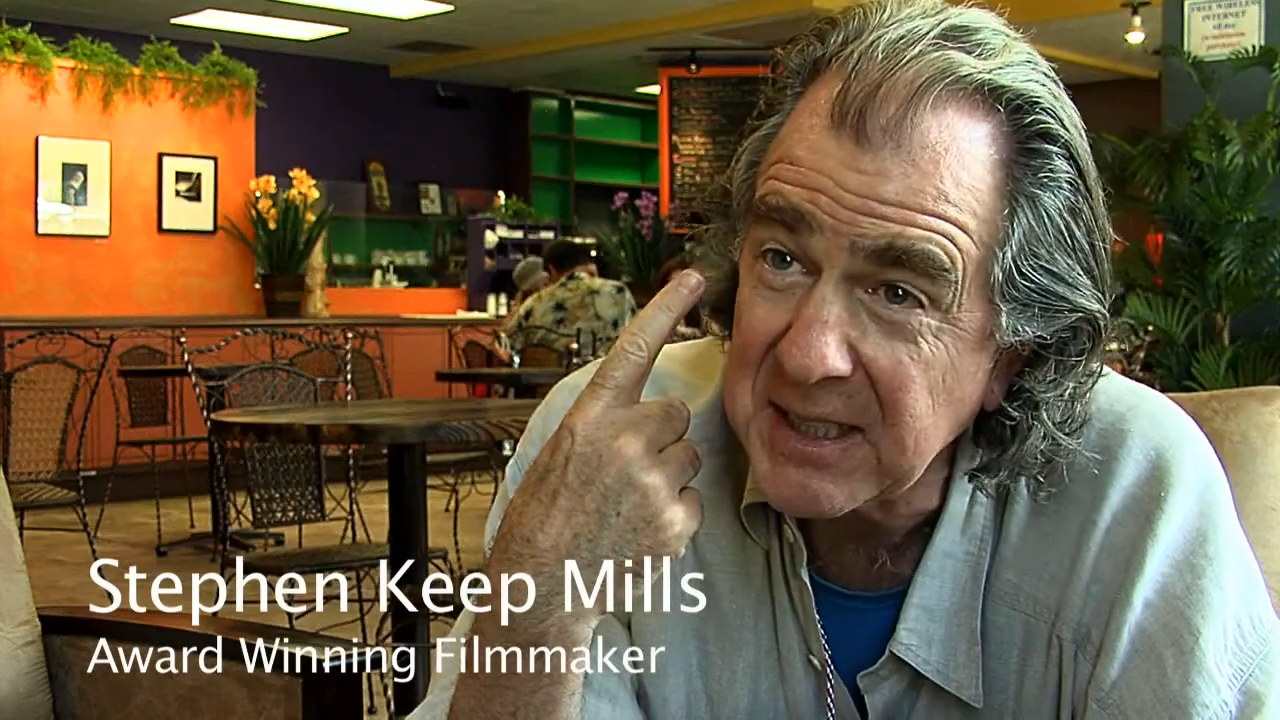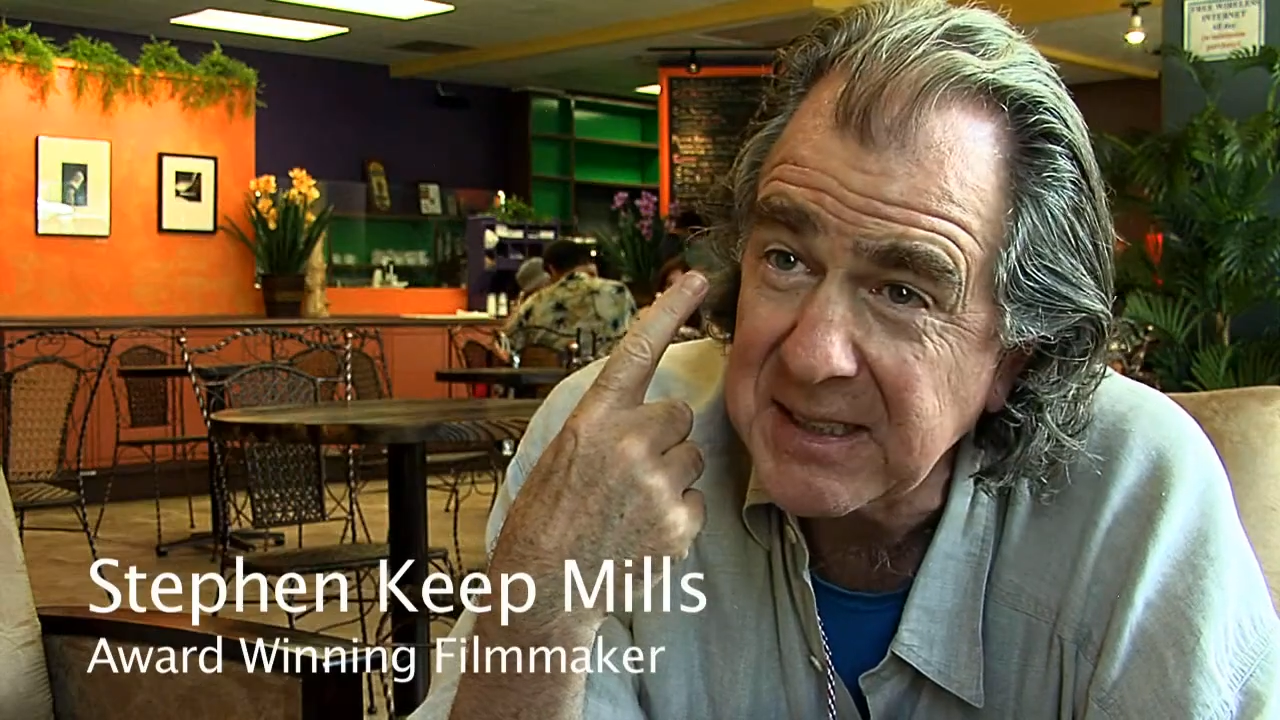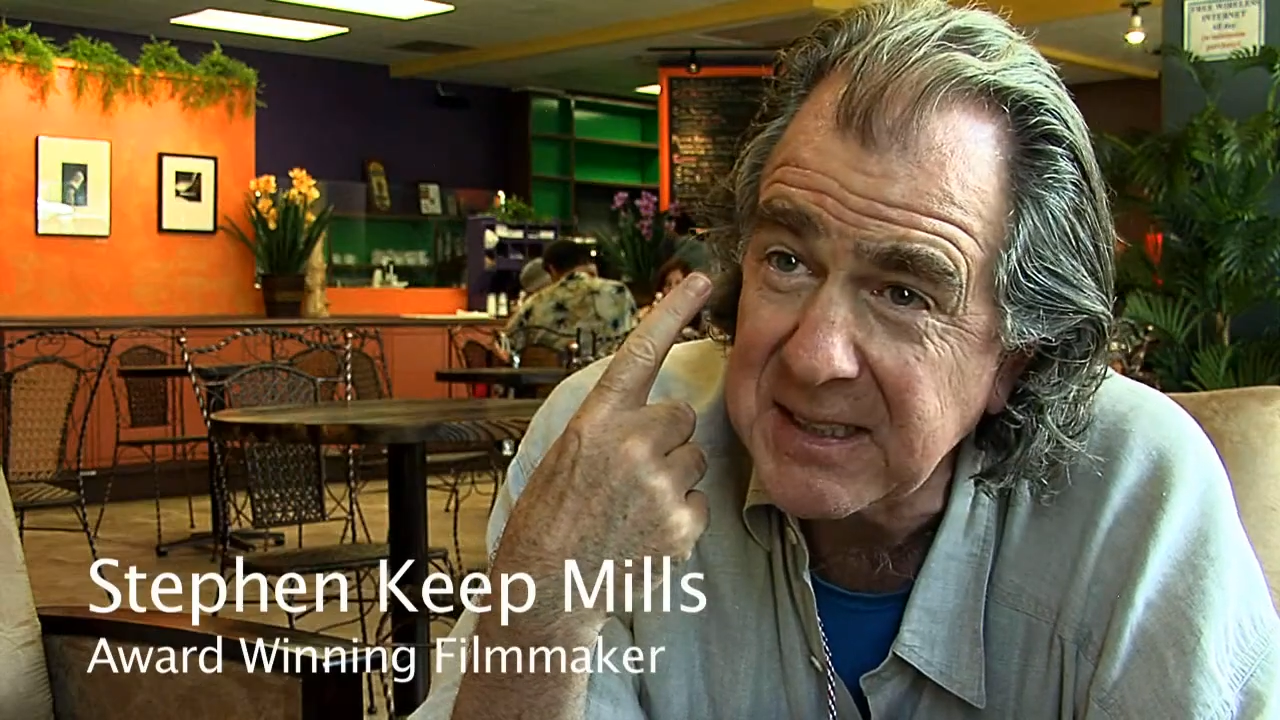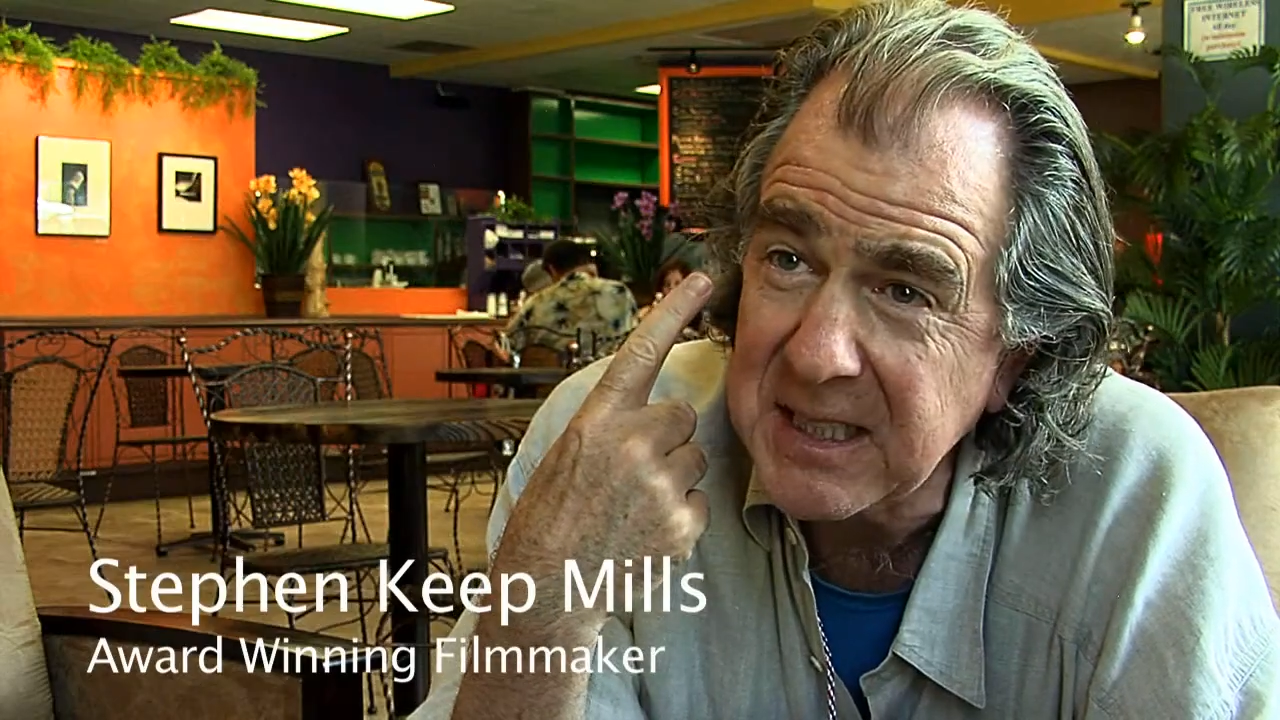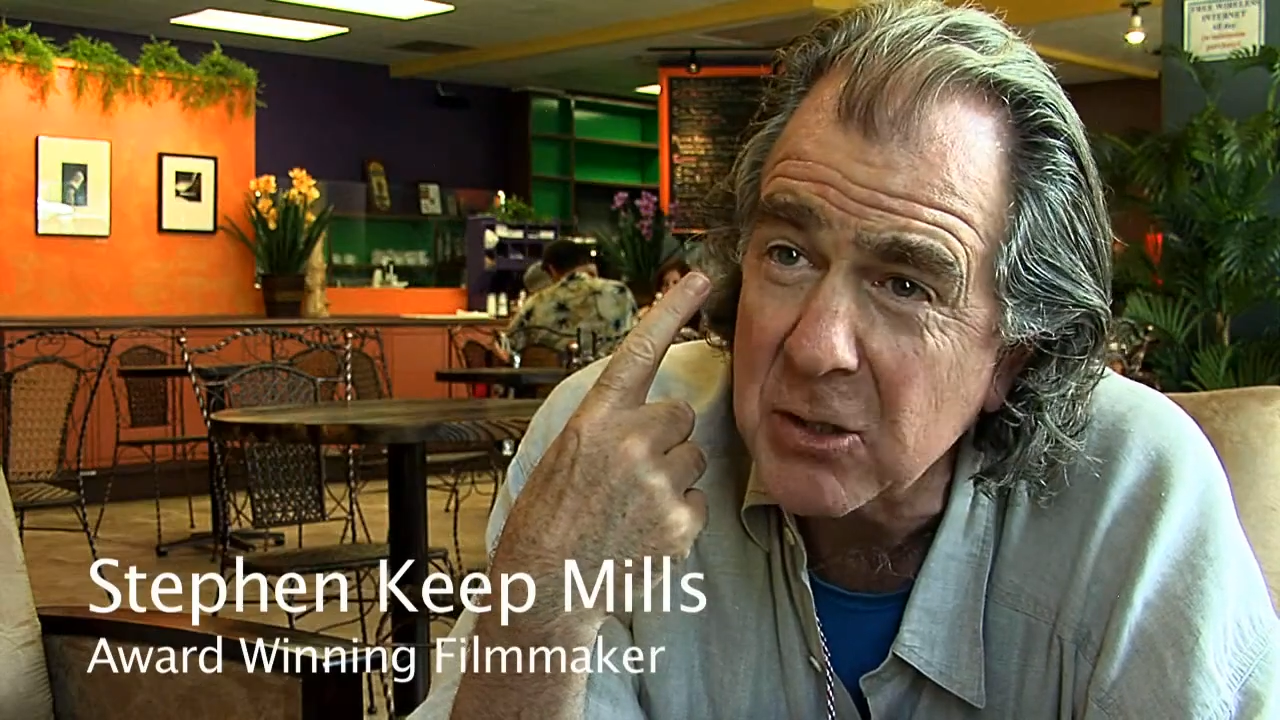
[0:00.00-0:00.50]

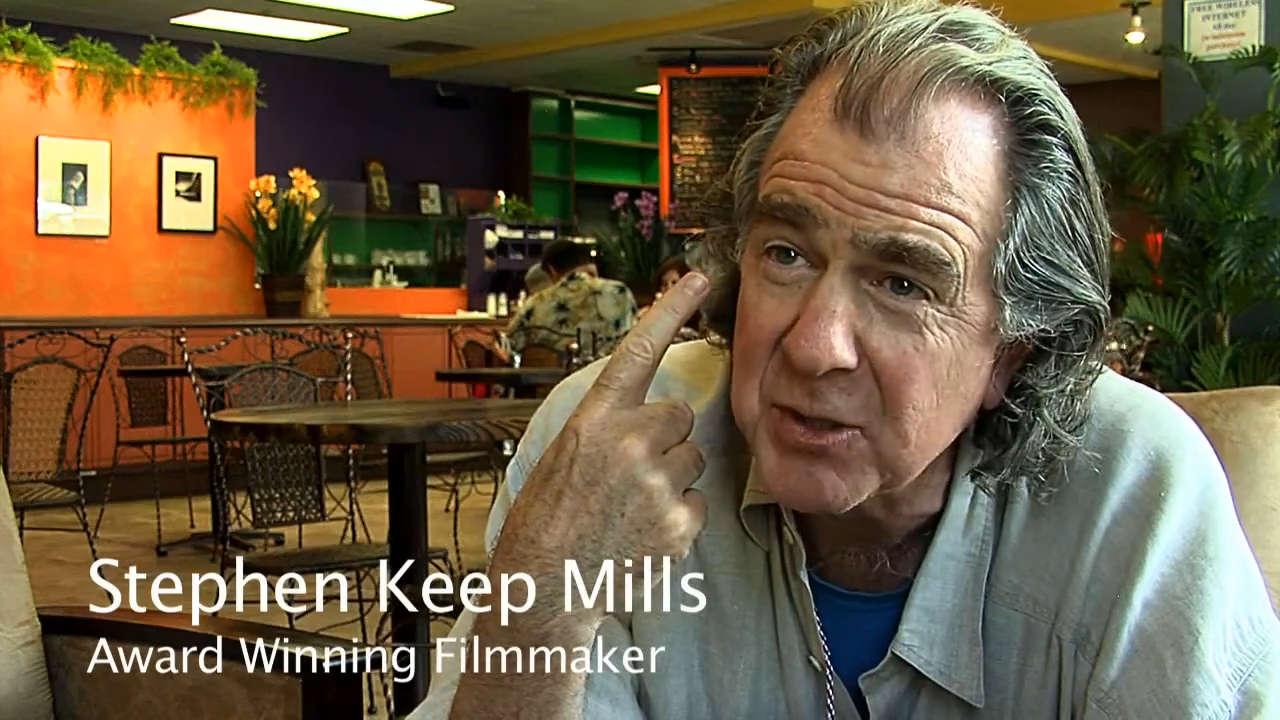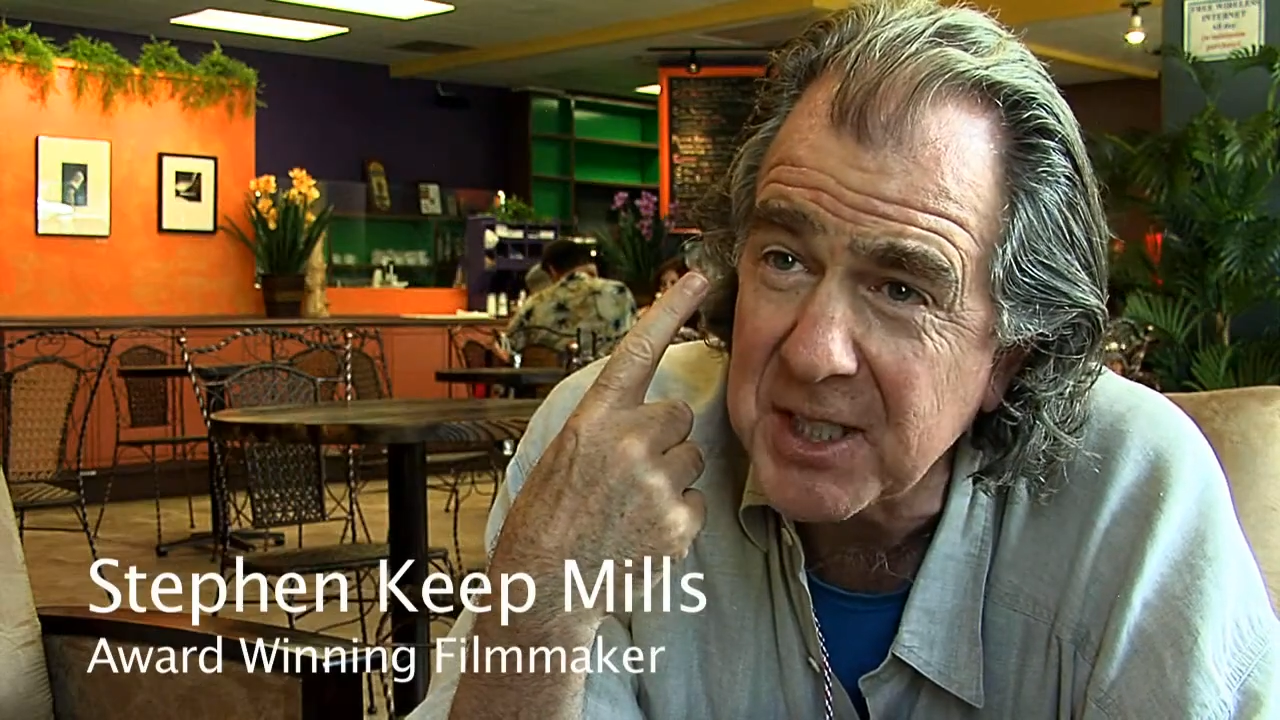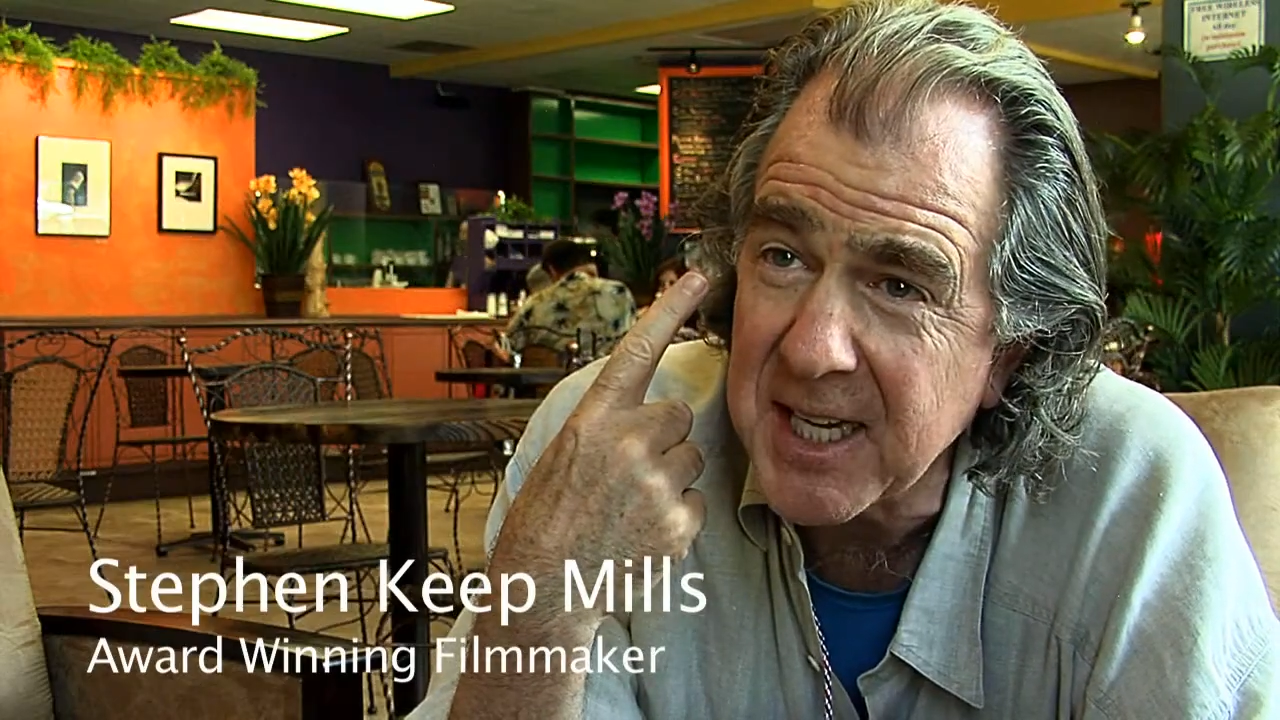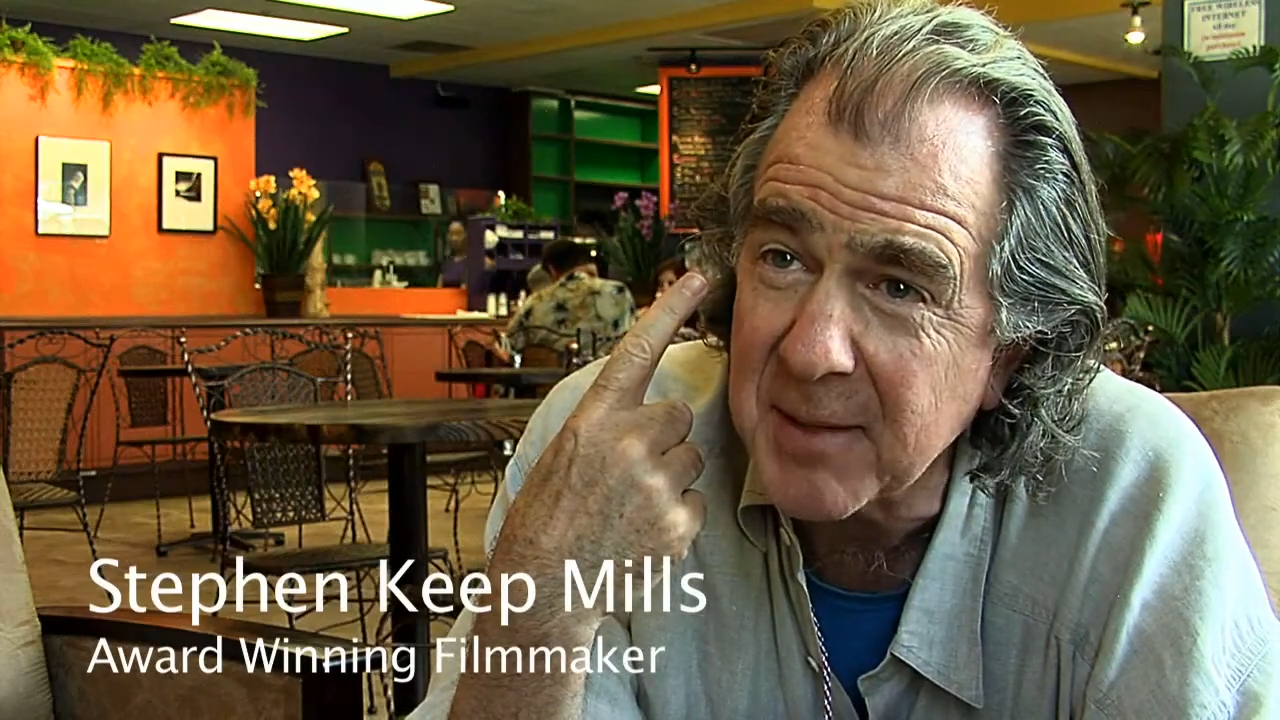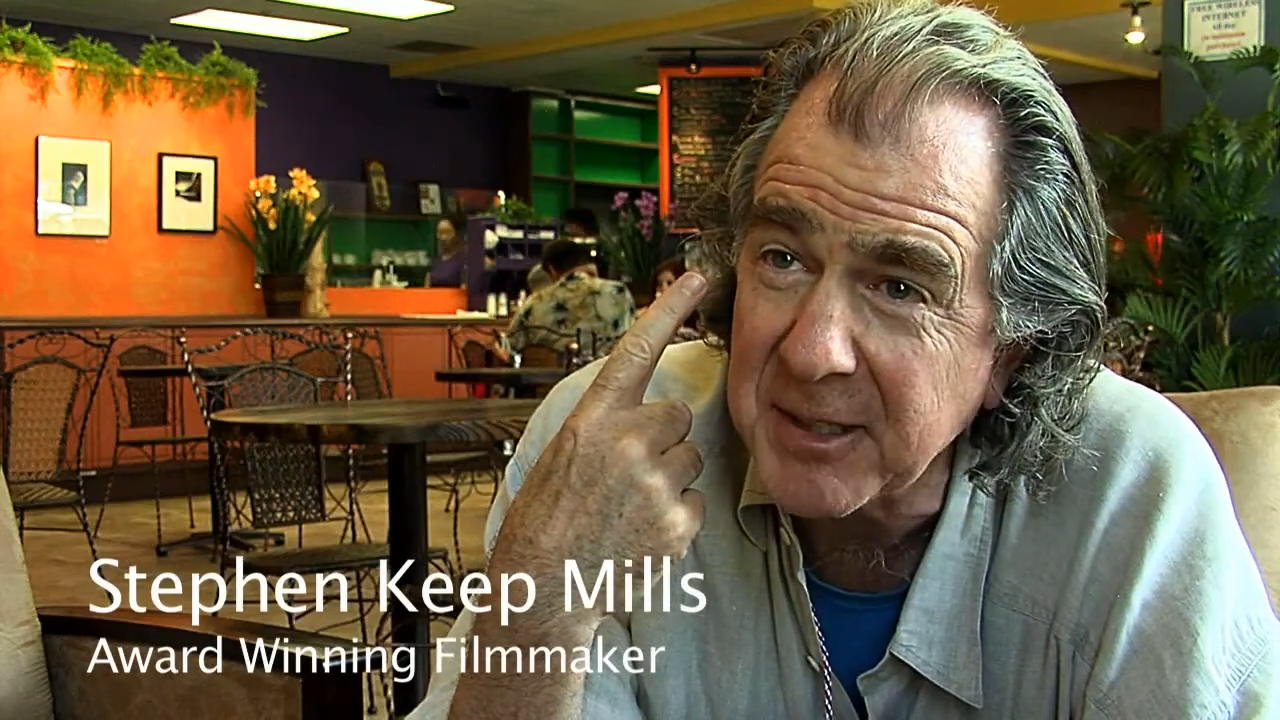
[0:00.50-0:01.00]
least deal with
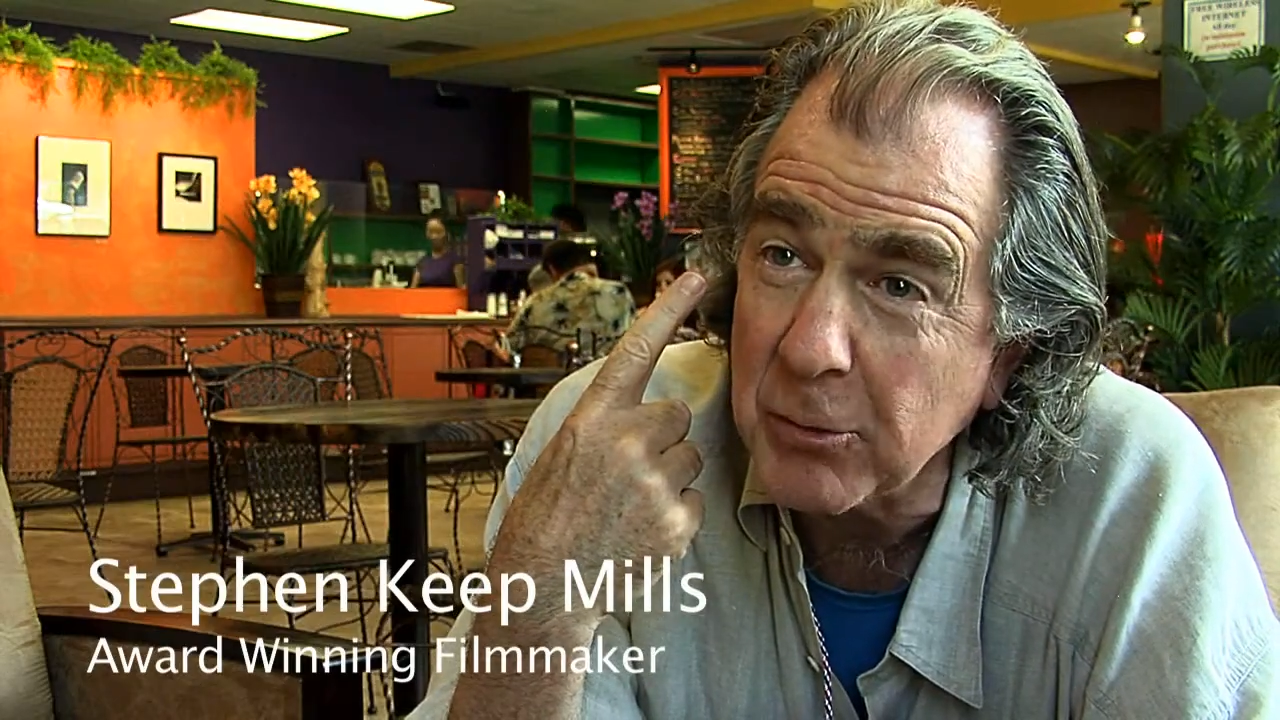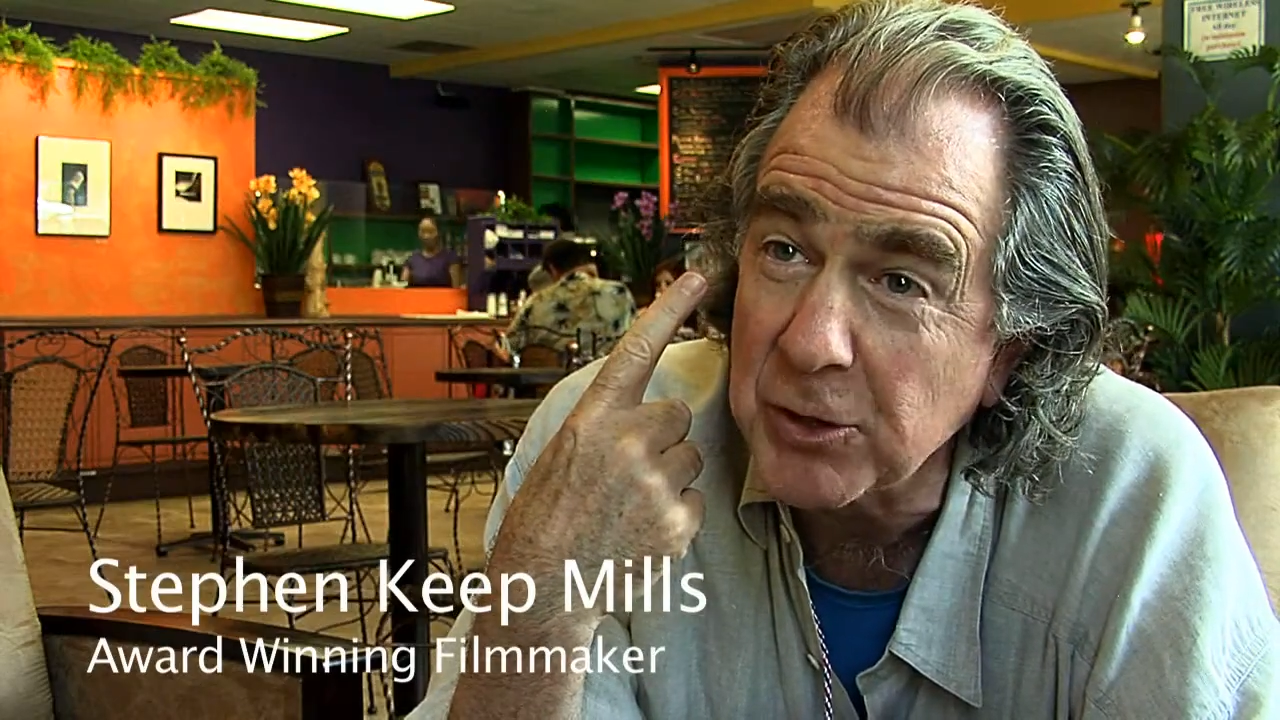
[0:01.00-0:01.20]
the enemy,